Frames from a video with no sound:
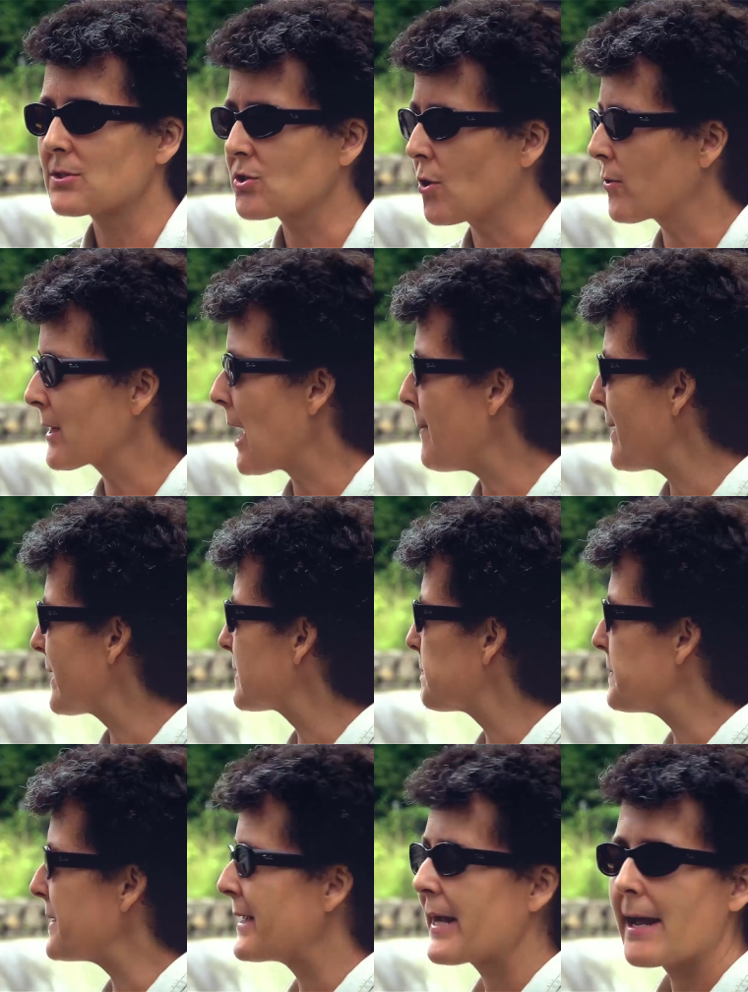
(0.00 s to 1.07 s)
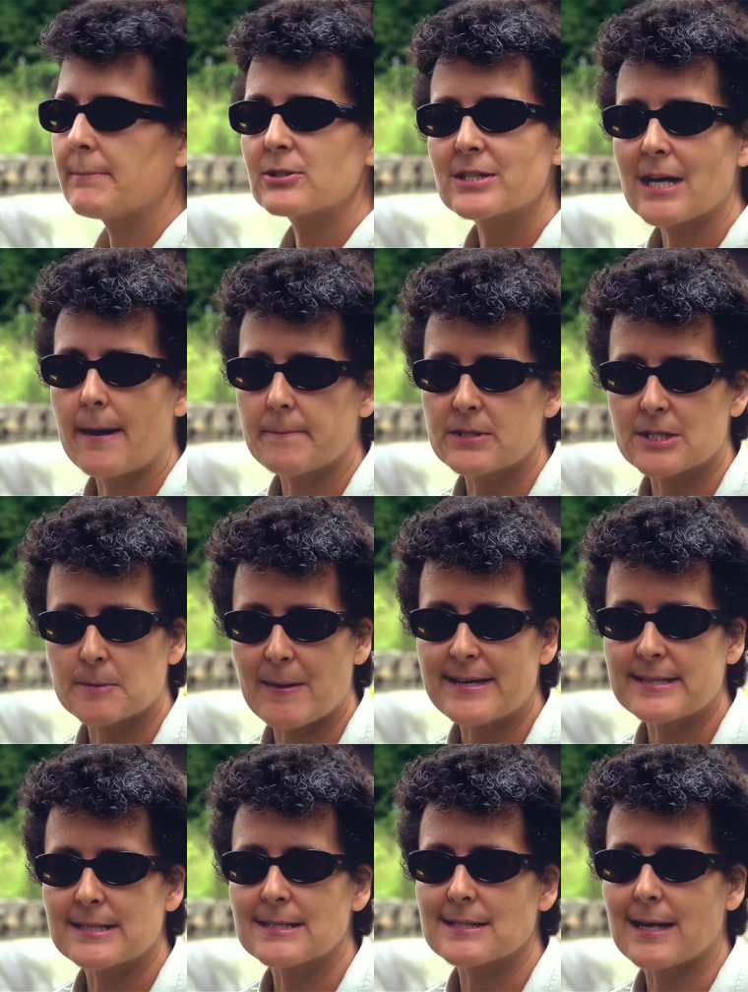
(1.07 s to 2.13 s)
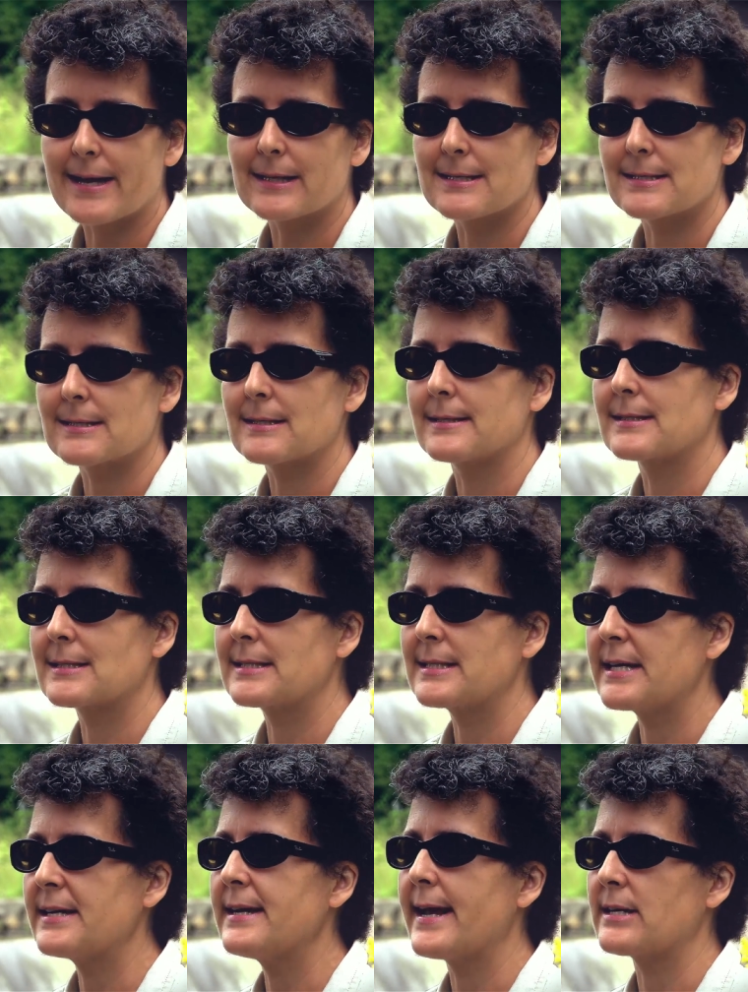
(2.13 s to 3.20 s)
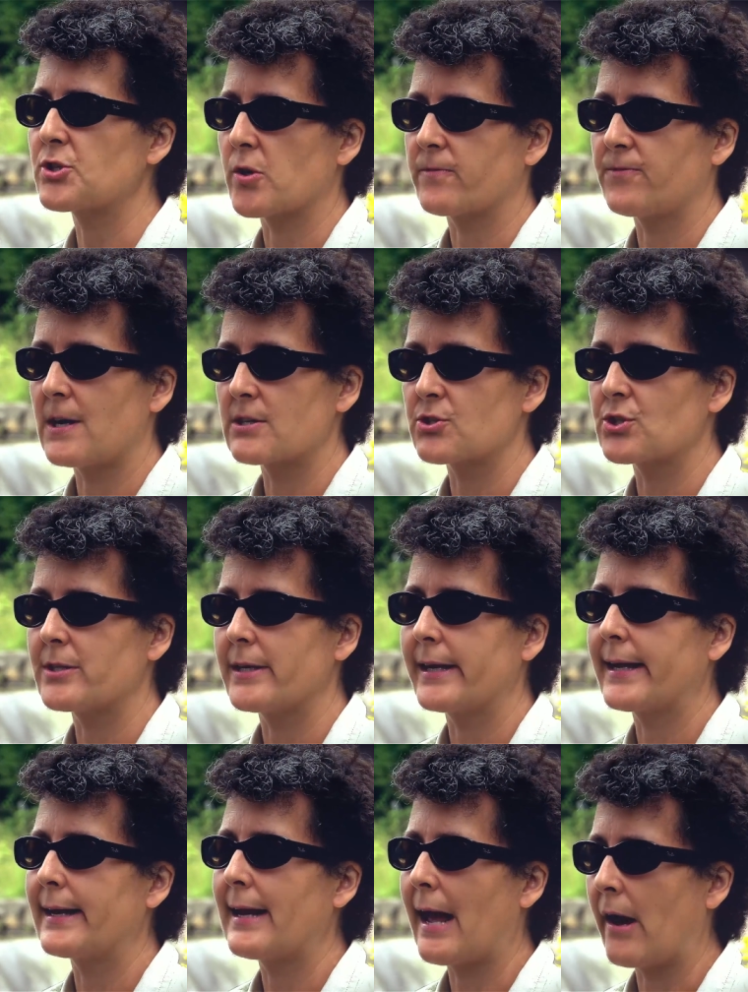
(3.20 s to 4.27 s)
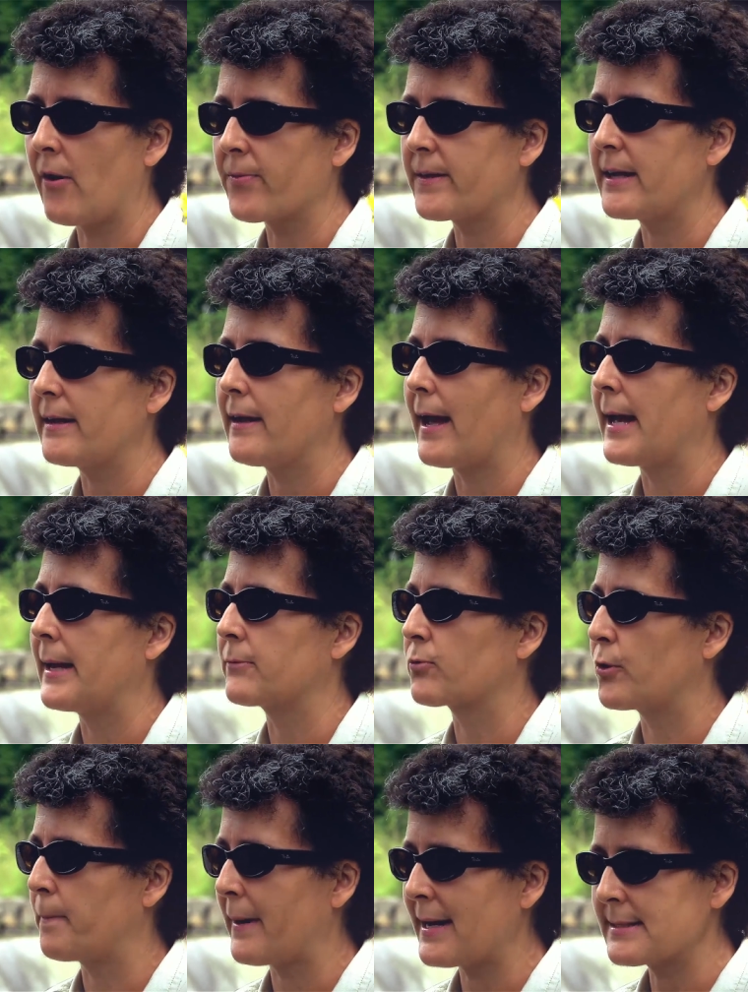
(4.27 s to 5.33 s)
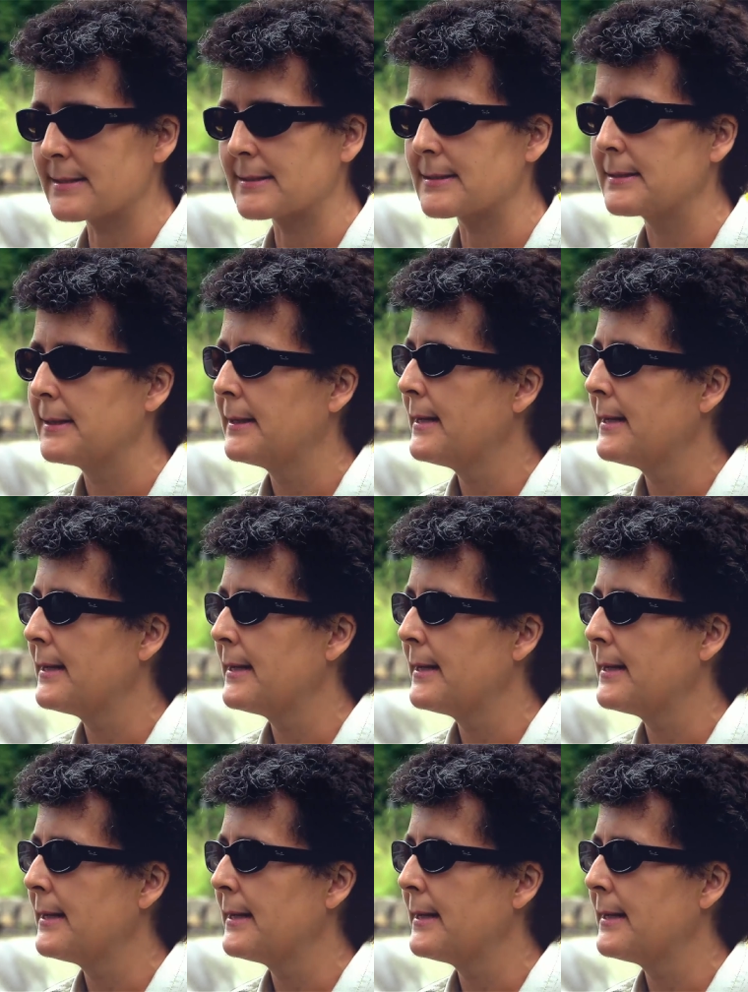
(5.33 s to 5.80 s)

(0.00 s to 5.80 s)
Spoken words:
So being able to come to spaces like this and see nature functioning and healthy and robust